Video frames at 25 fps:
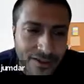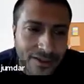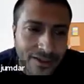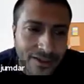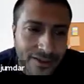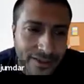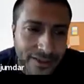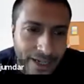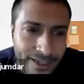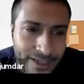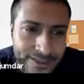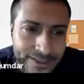
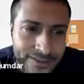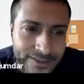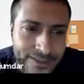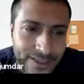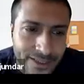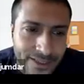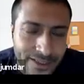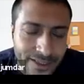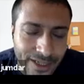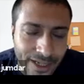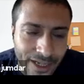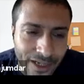that is the
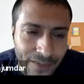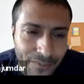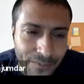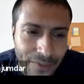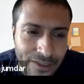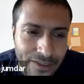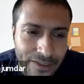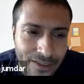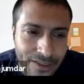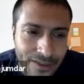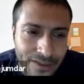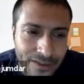
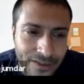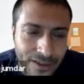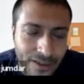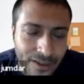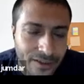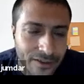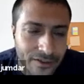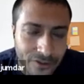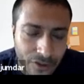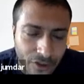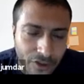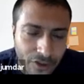diameter.
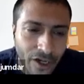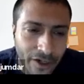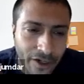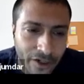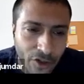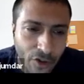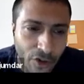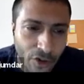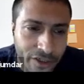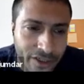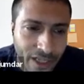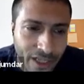No,
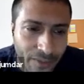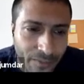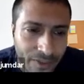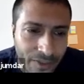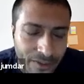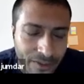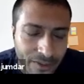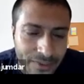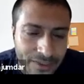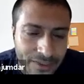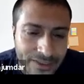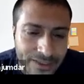not
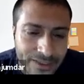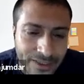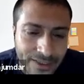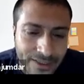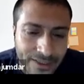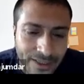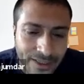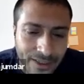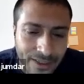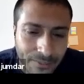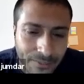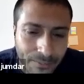diameter. Basically,
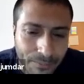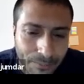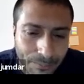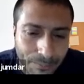the